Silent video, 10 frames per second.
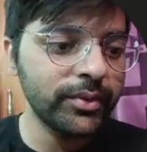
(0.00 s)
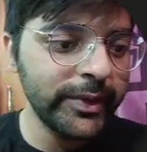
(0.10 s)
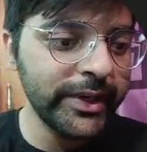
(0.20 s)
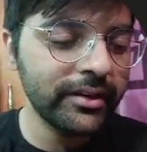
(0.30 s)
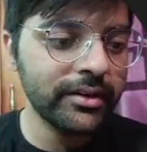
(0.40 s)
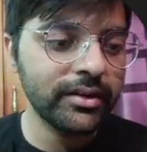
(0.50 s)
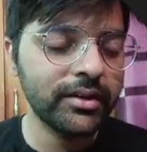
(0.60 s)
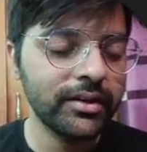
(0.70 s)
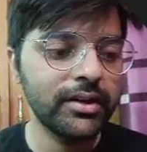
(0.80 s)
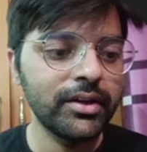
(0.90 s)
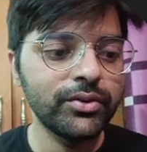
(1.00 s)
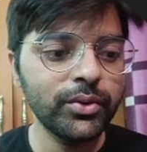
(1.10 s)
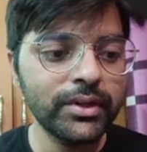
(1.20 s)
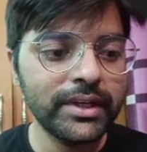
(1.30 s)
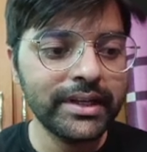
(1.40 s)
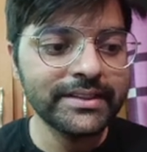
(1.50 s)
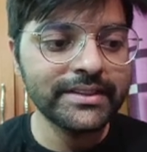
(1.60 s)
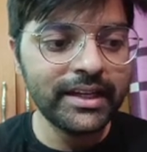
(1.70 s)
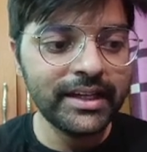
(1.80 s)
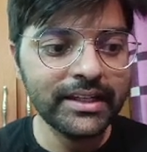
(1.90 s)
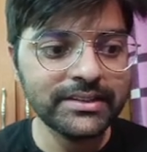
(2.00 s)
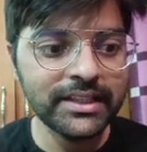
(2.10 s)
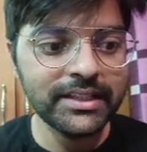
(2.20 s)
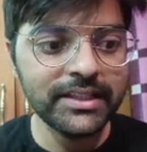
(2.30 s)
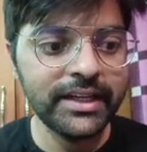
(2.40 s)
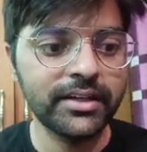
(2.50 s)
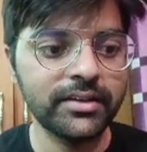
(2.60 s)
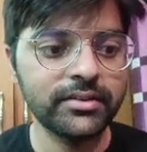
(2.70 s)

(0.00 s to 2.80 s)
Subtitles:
win? So let's say Lx has 8.